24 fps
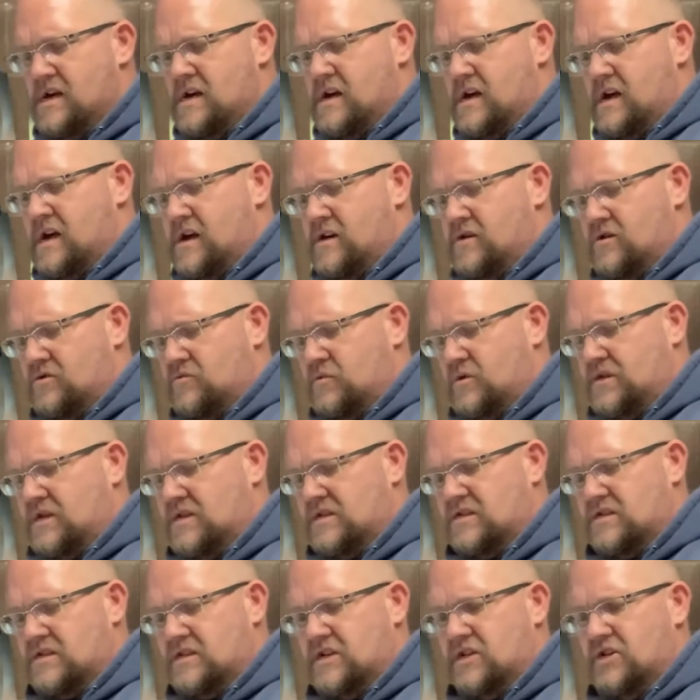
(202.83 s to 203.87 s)
And what
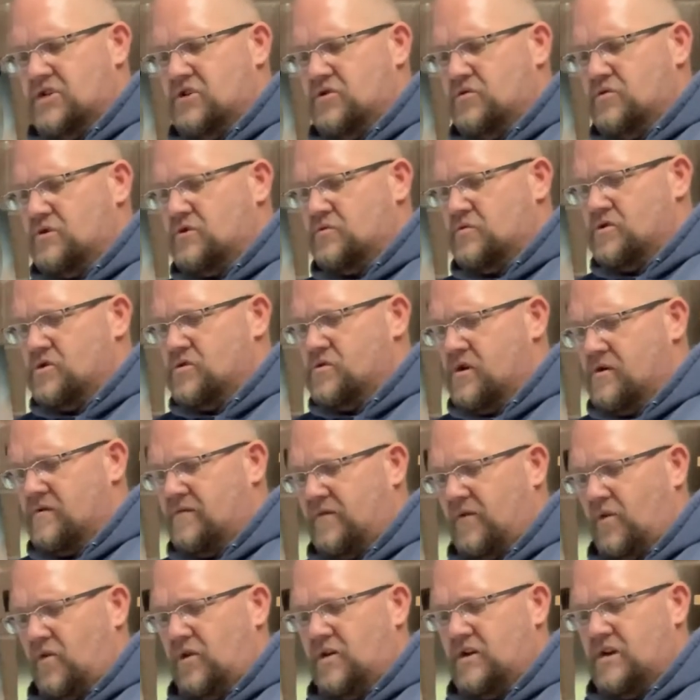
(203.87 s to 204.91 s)
this is going to do is when you
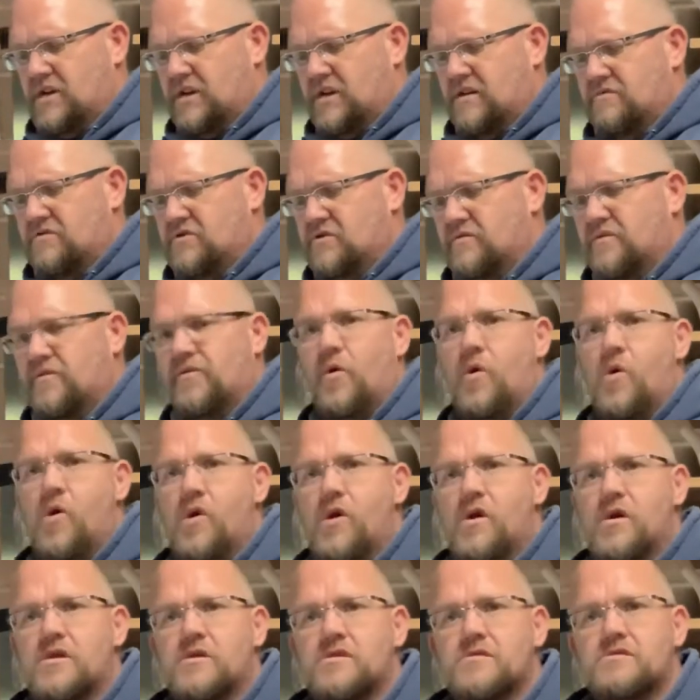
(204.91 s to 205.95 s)
unfold it, it gives you
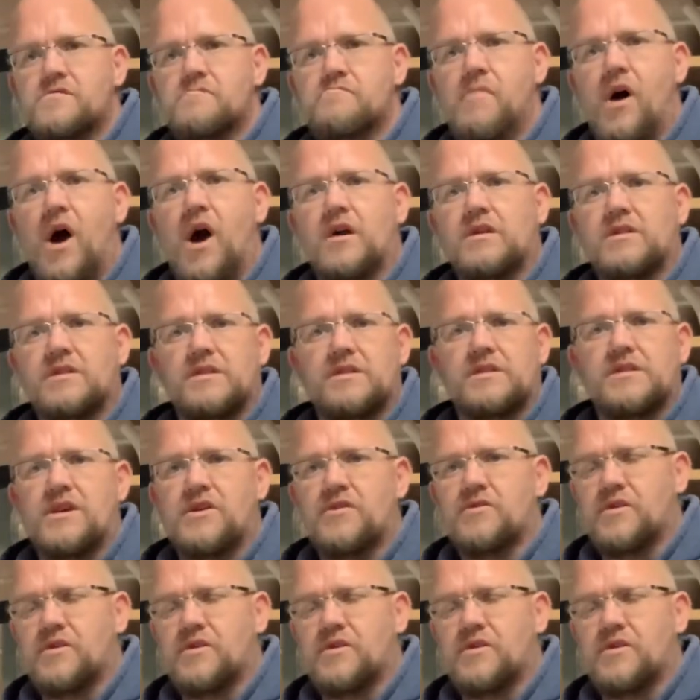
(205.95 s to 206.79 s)
4 boxes here.